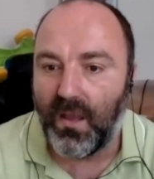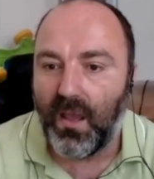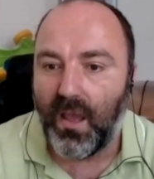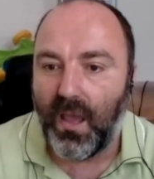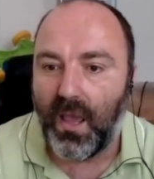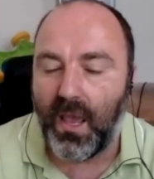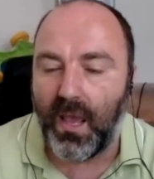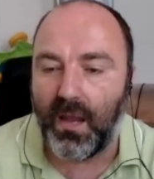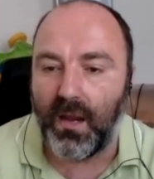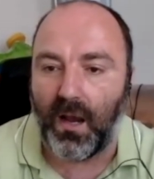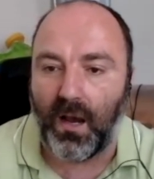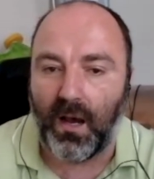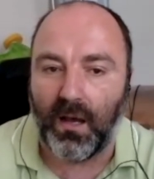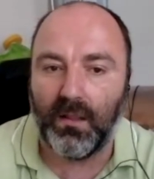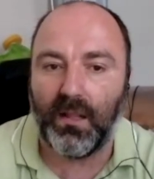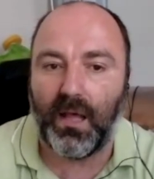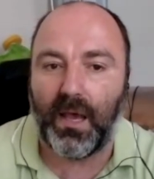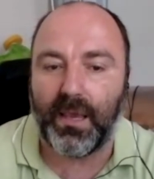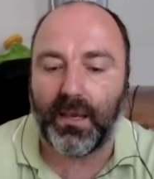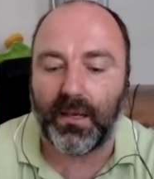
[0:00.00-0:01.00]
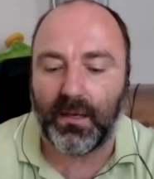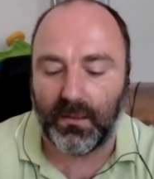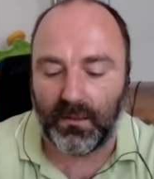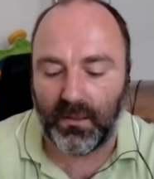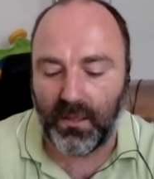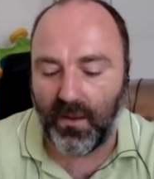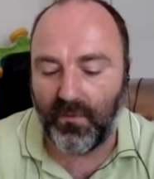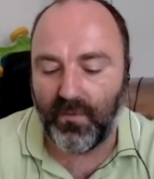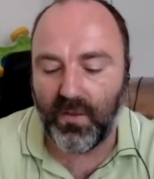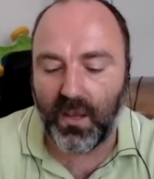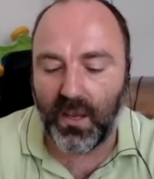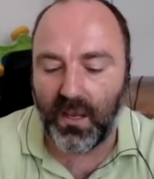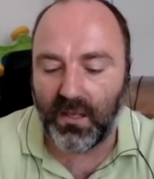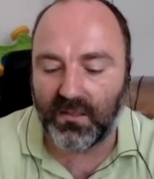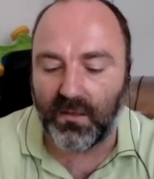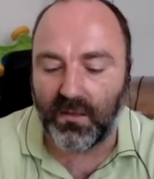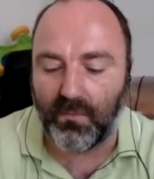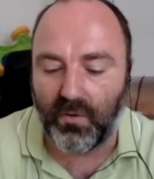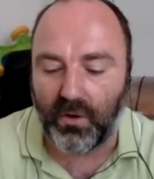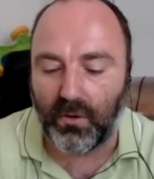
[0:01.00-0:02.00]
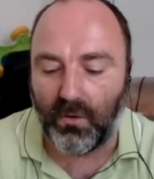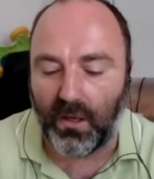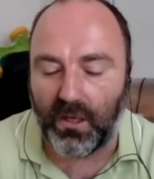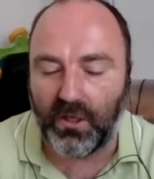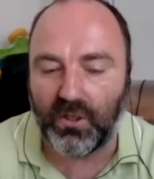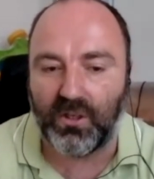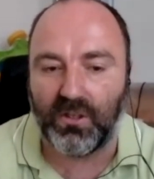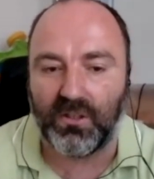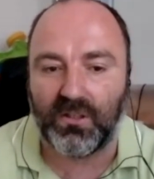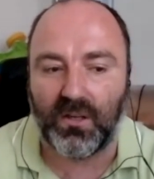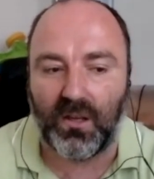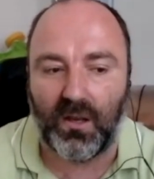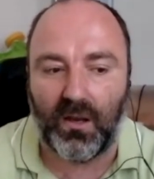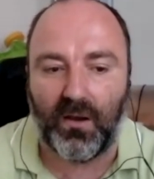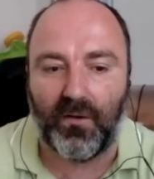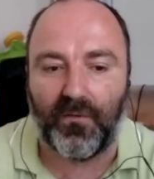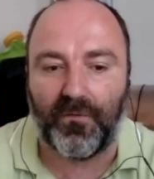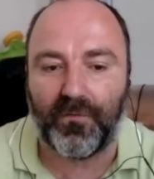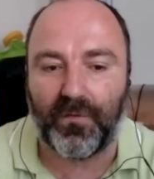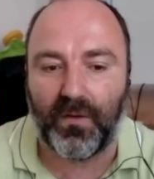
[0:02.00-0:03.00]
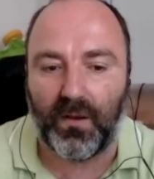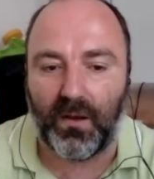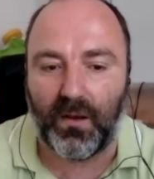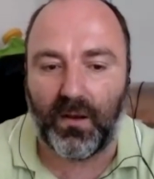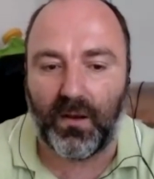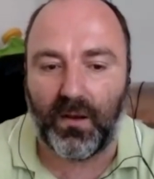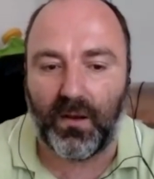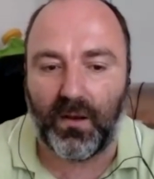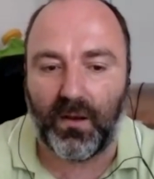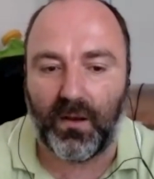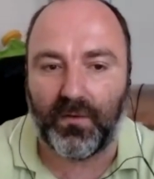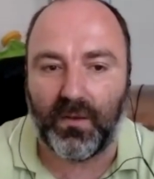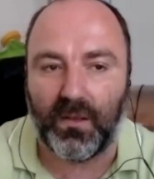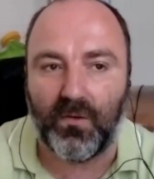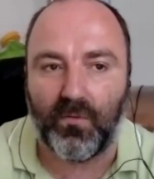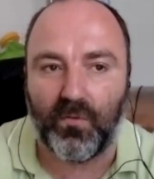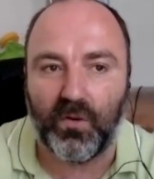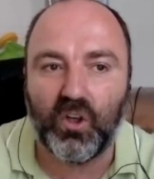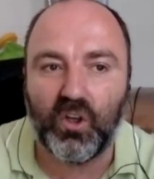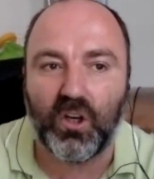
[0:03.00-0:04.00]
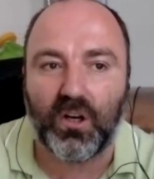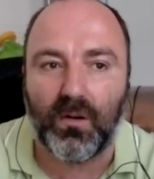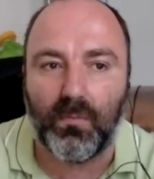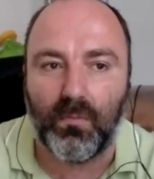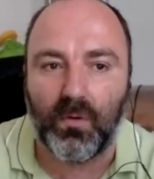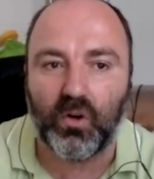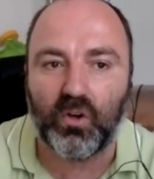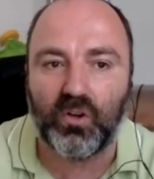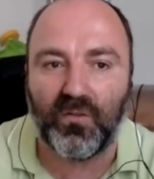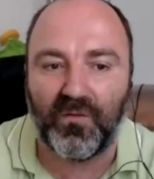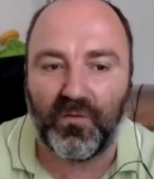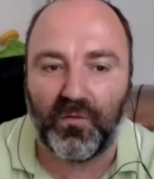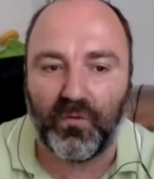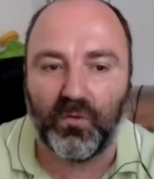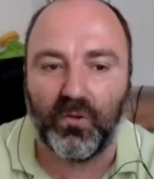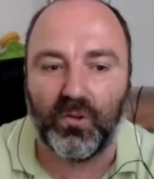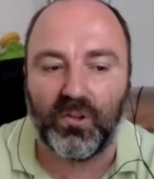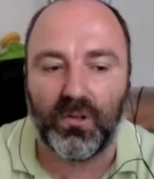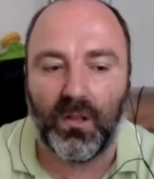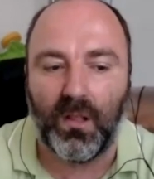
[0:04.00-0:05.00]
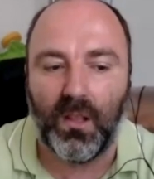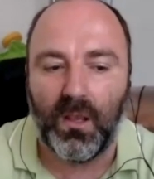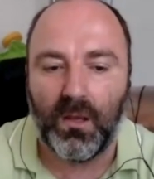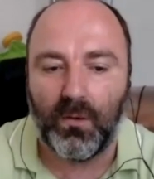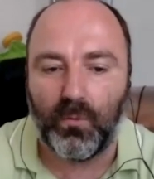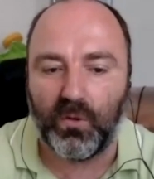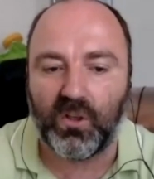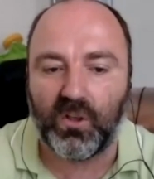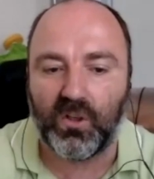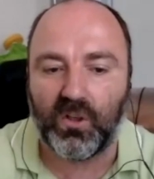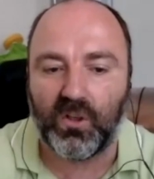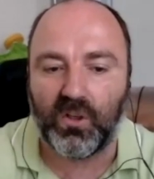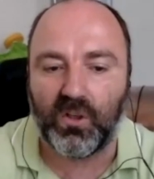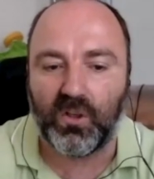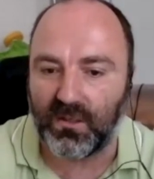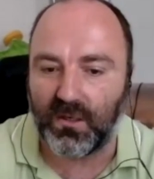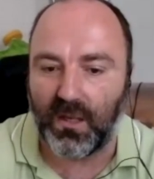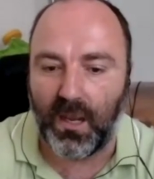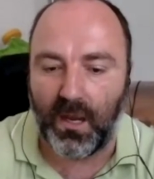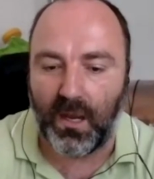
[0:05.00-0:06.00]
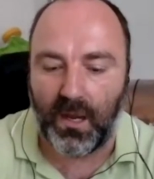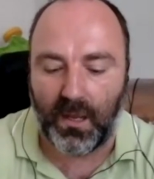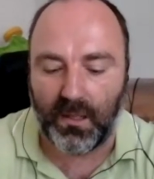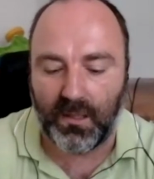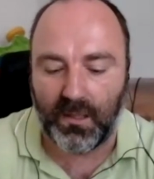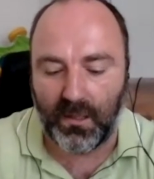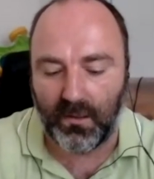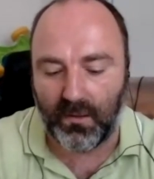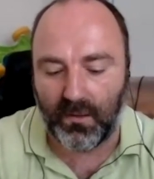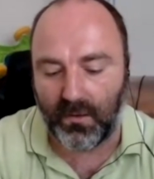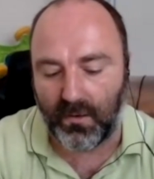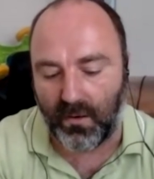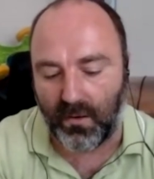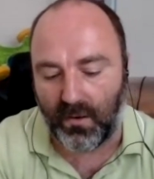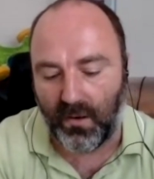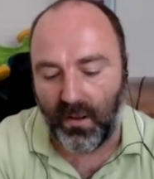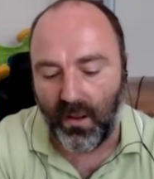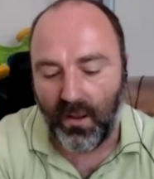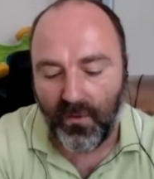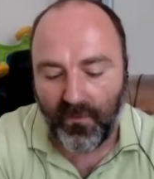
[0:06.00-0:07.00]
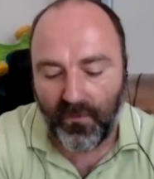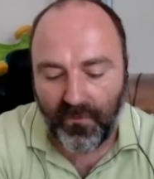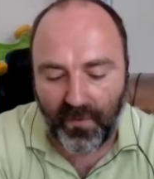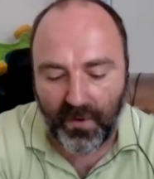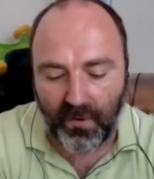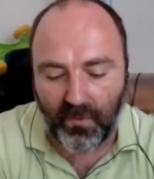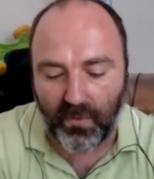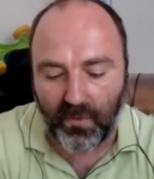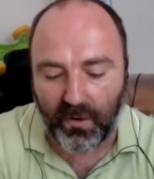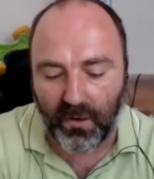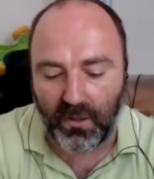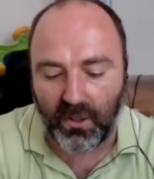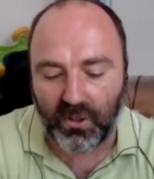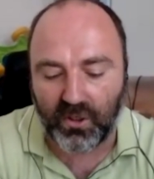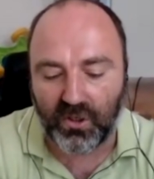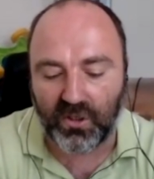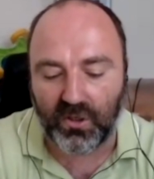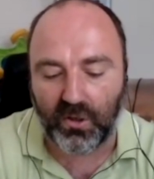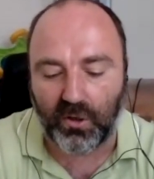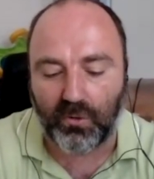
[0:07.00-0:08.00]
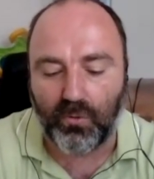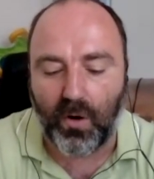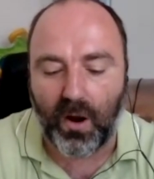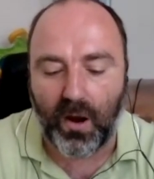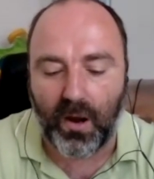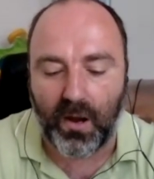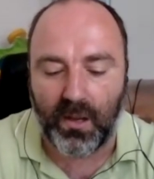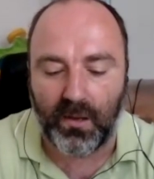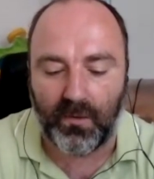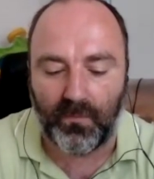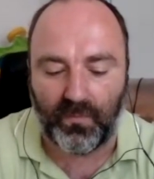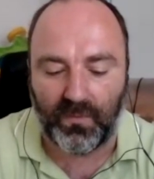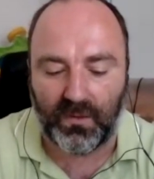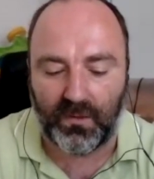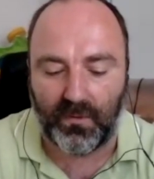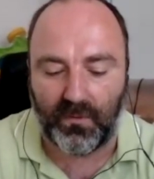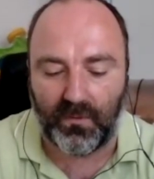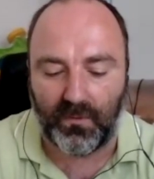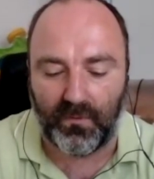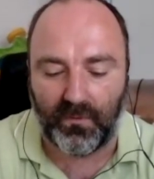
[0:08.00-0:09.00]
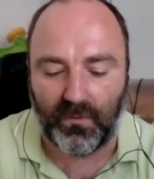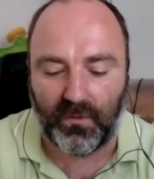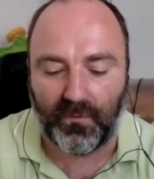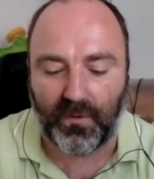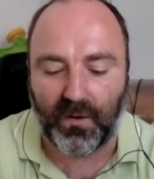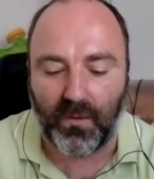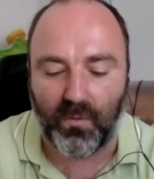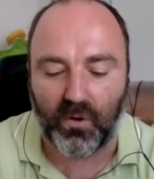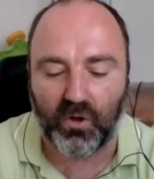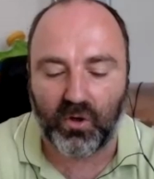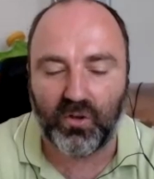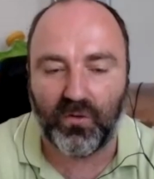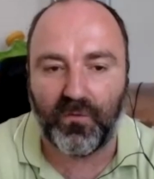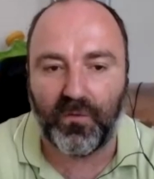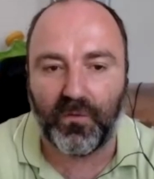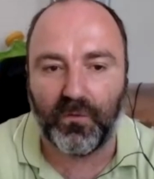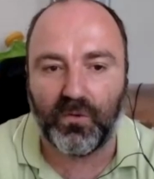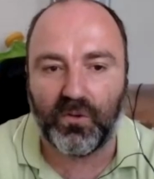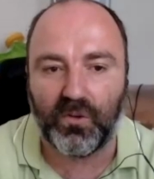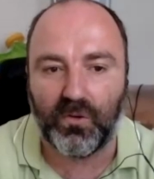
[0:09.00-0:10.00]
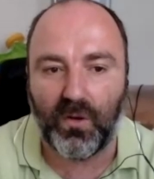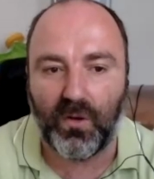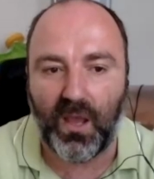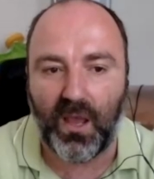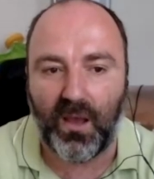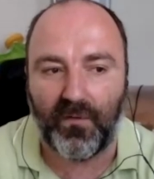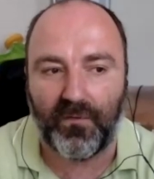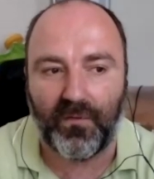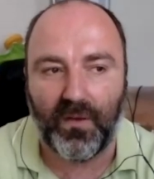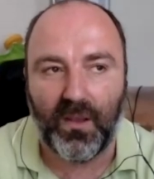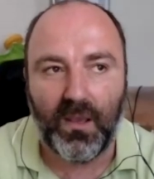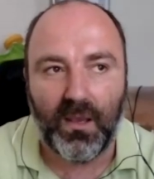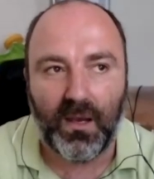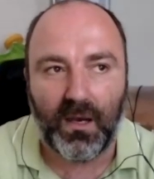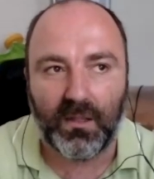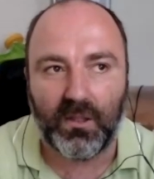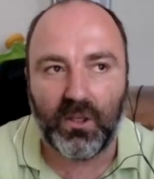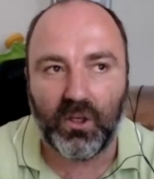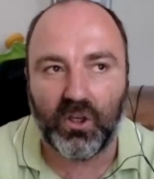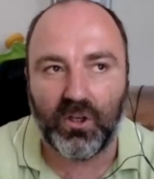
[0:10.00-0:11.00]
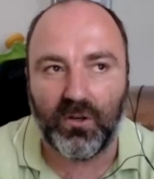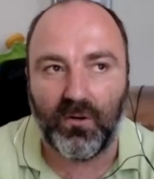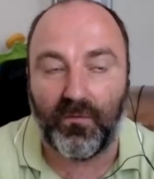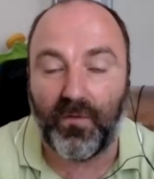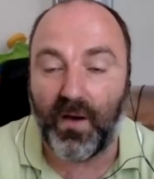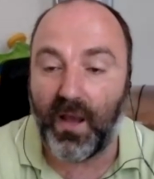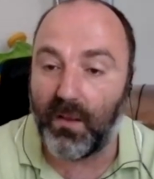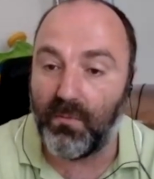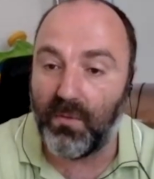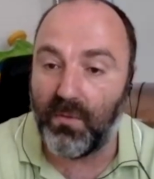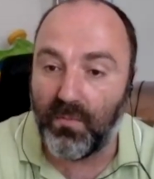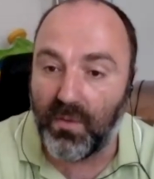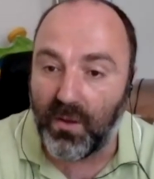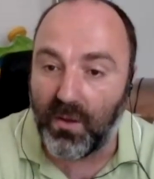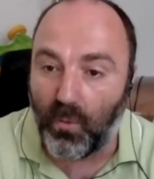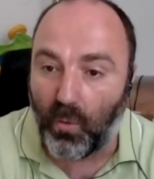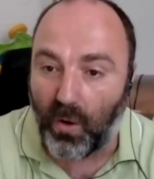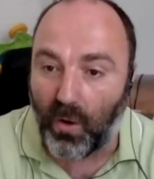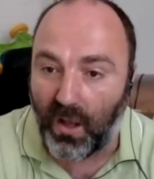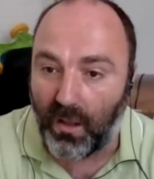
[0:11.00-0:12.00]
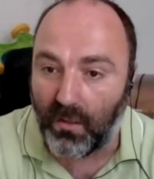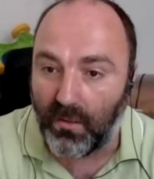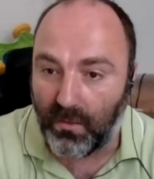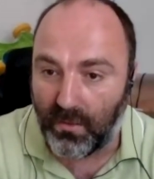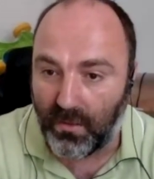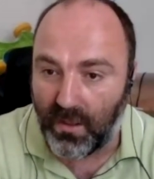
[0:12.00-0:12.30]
And unlike the FDA has some regulations of enriching commercial foods with certain nutrients, and I think there are federal regulations requiring the commercial foods to have additional vitamin B1,